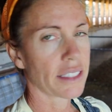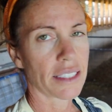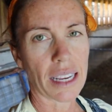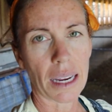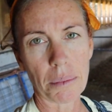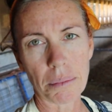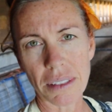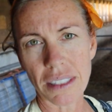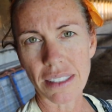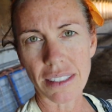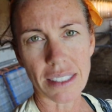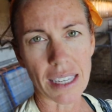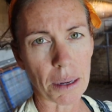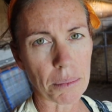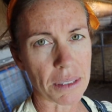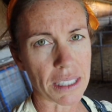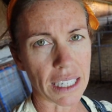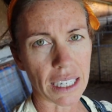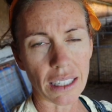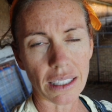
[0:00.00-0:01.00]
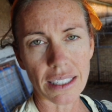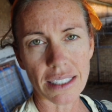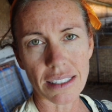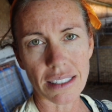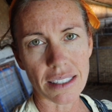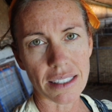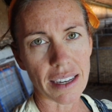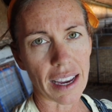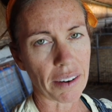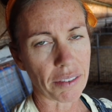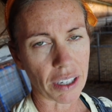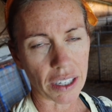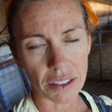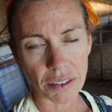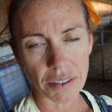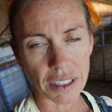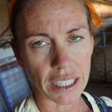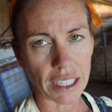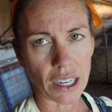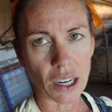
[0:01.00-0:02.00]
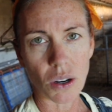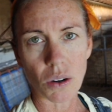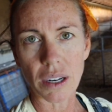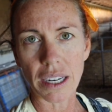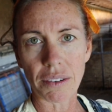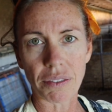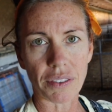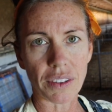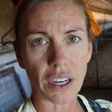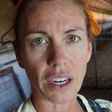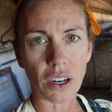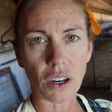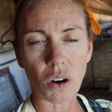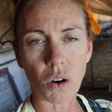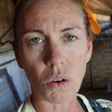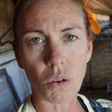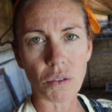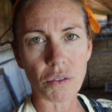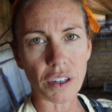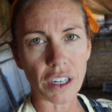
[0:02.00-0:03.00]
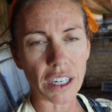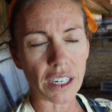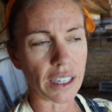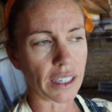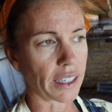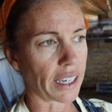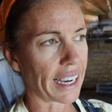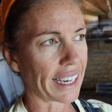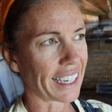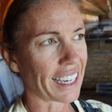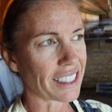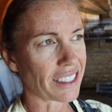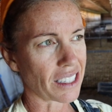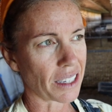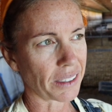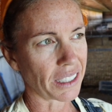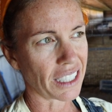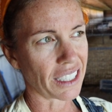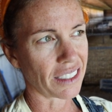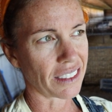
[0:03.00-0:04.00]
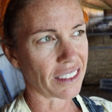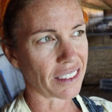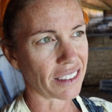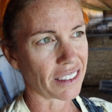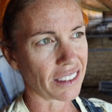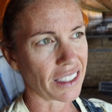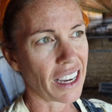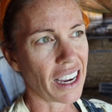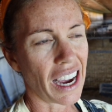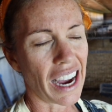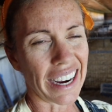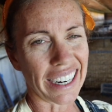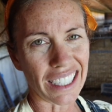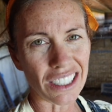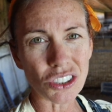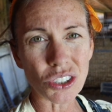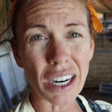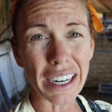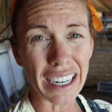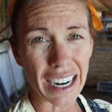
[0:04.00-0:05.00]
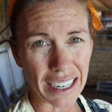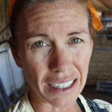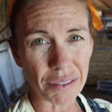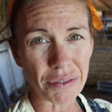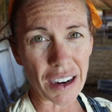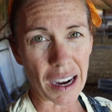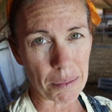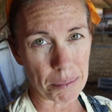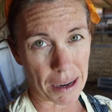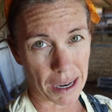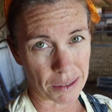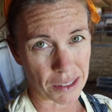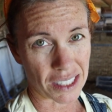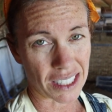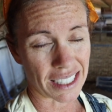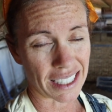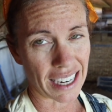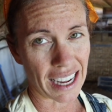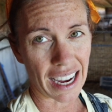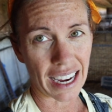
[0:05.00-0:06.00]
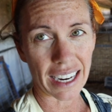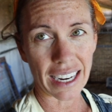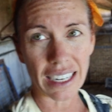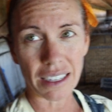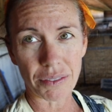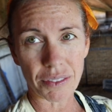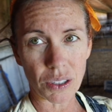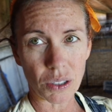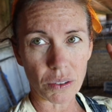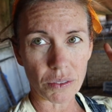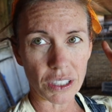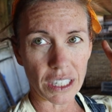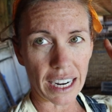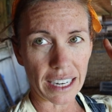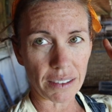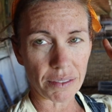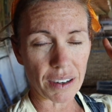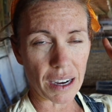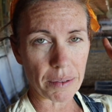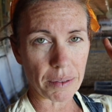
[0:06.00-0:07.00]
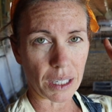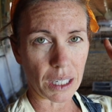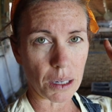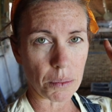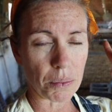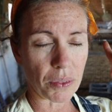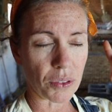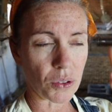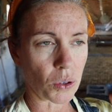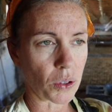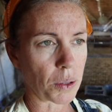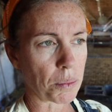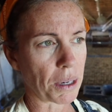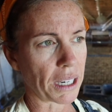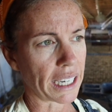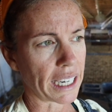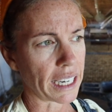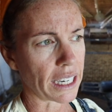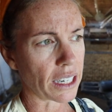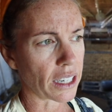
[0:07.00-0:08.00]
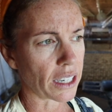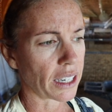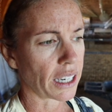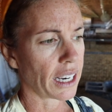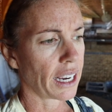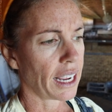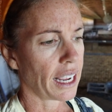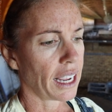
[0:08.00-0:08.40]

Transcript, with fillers: same same deal as every other video, if they're over, I guess I'm gonna I'm gonna try 95 pounds today, and if they're over 95, I'm gonna throw them in here.